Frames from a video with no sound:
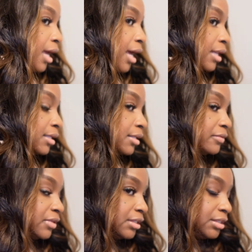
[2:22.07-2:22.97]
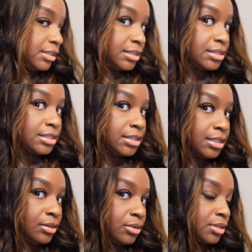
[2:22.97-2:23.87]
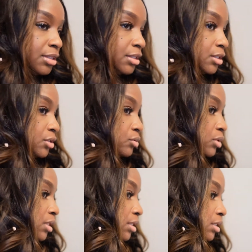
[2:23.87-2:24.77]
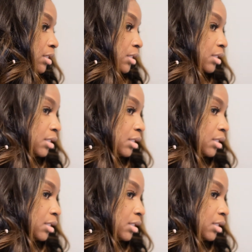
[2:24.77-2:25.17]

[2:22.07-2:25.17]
I love the density on this unit.